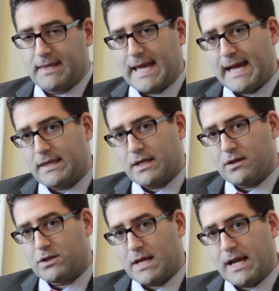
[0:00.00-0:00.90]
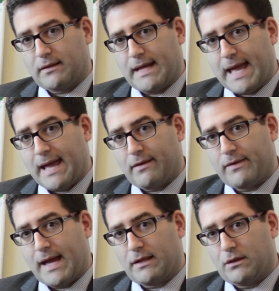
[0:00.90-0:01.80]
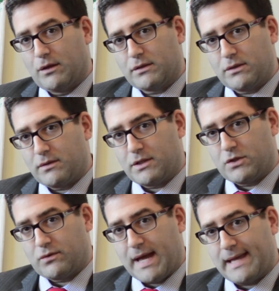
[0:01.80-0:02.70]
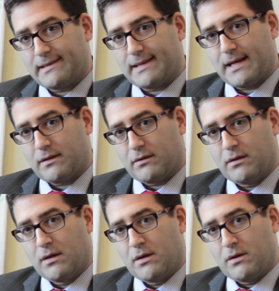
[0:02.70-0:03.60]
that their child have and look to address and